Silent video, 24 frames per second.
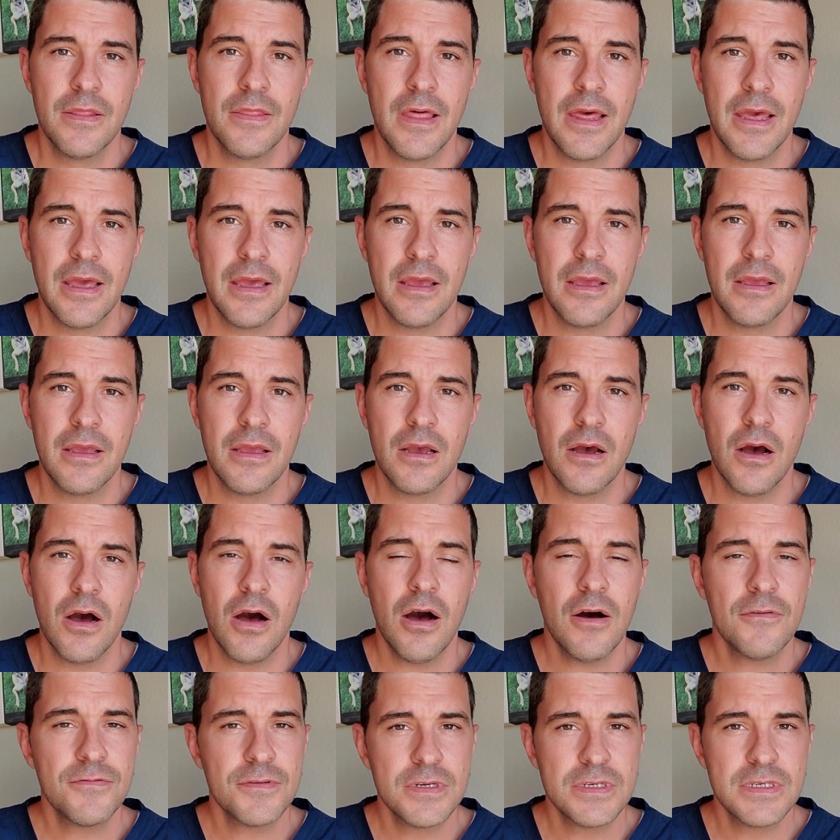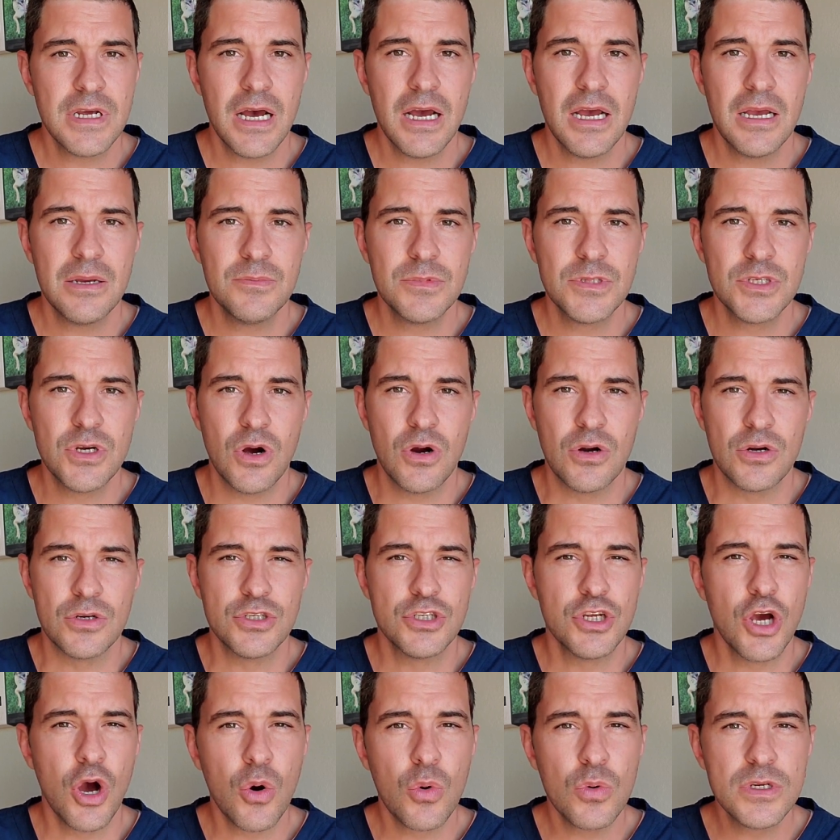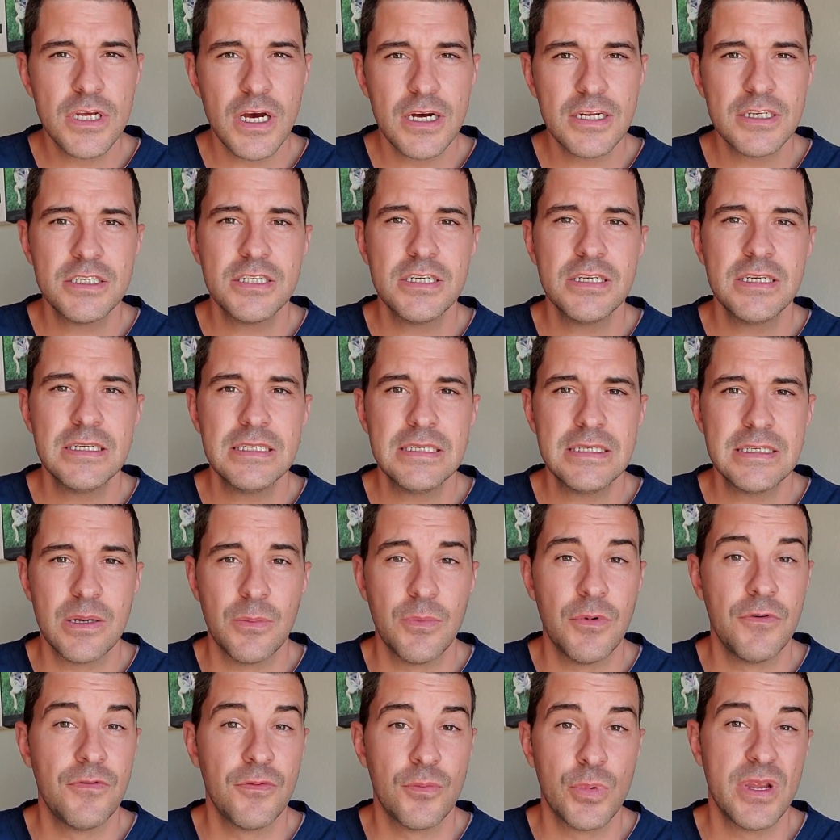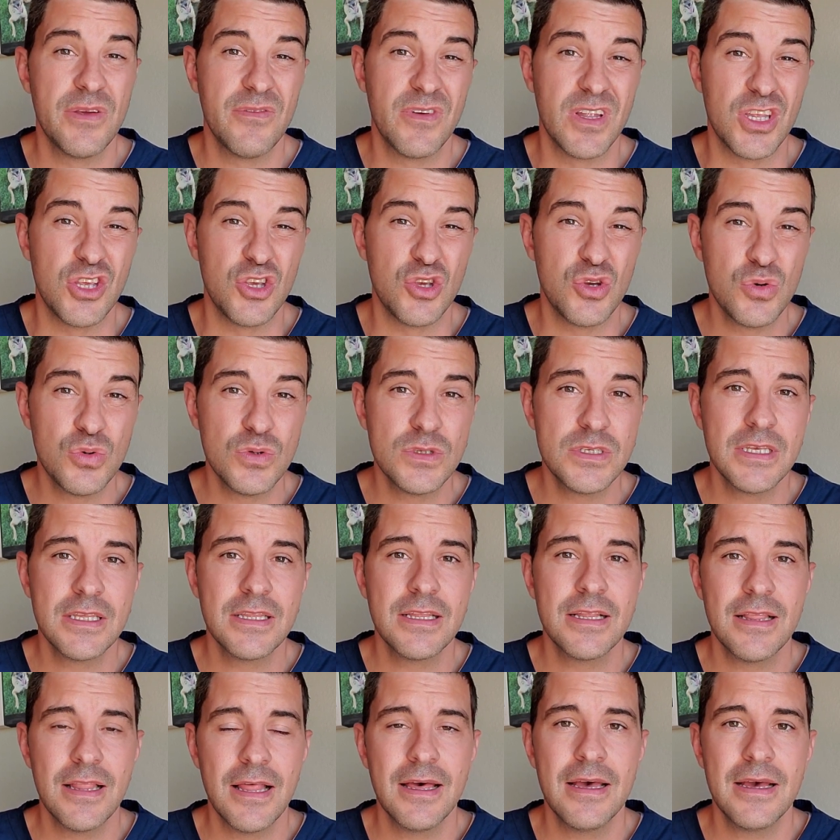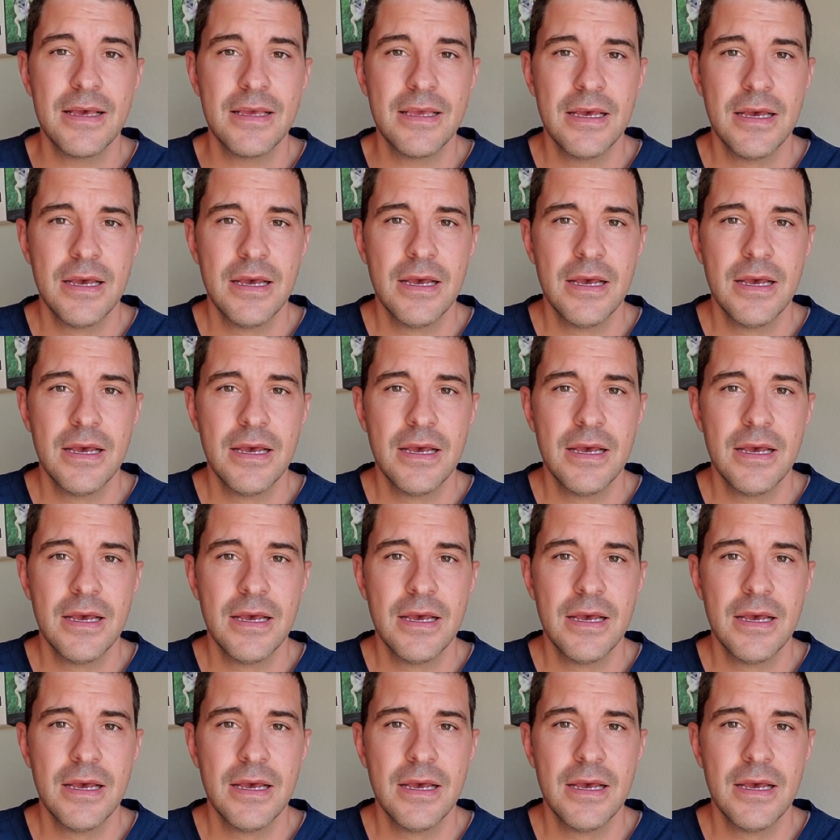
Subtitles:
They oftentimes are toe touching. Some of them are even using the leg.